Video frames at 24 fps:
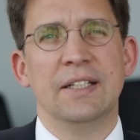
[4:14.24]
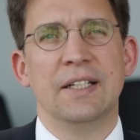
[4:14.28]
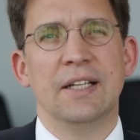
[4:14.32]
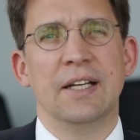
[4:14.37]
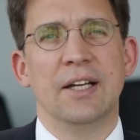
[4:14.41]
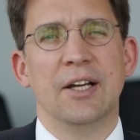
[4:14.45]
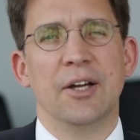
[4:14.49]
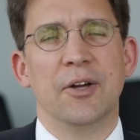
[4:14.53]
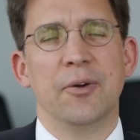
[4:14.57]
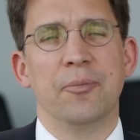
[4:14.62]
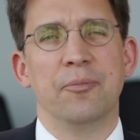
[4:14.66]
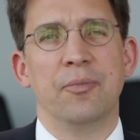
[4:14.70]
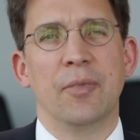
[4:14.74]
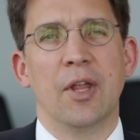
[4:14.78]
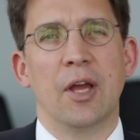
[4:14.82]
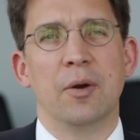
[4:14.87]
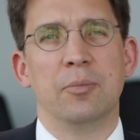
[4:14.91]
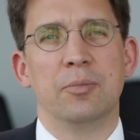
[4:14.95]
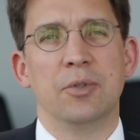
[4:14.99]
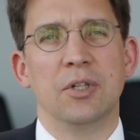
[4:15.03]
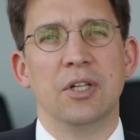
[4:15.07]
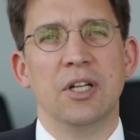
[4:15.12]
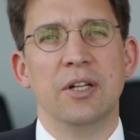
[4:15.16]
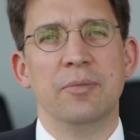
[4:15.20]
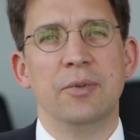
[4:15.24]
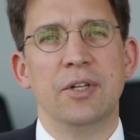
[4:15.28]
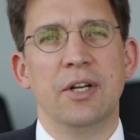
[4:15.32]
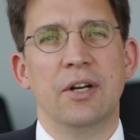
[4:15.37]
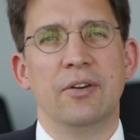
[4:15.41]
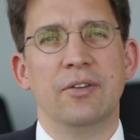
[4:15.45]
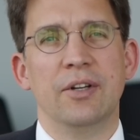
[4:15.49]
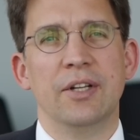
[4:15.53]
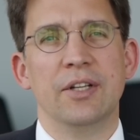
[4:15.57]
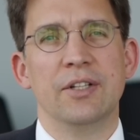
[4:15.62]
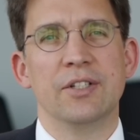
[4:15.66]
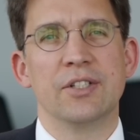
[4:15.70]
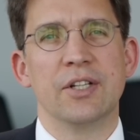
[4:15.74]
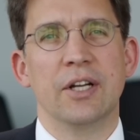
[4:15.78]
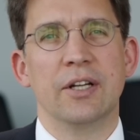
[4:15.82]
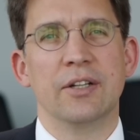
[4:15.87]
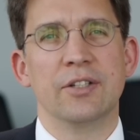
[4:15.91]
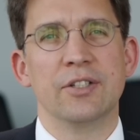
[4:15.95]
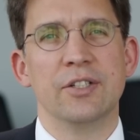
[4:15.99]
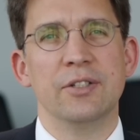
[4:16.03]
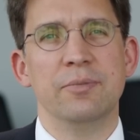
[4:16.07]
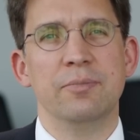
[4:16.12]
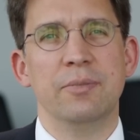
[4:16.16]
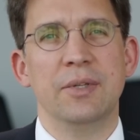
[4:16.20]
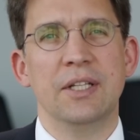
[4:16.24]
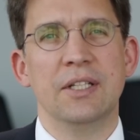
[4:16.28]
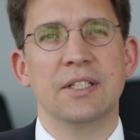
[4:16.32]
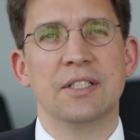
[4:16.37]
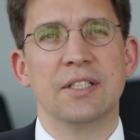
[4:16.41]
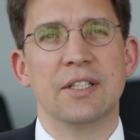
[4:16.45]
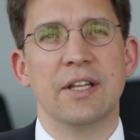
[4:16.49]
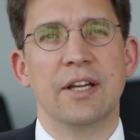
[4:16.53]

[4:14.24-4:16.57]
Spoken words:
a preliminary injunction means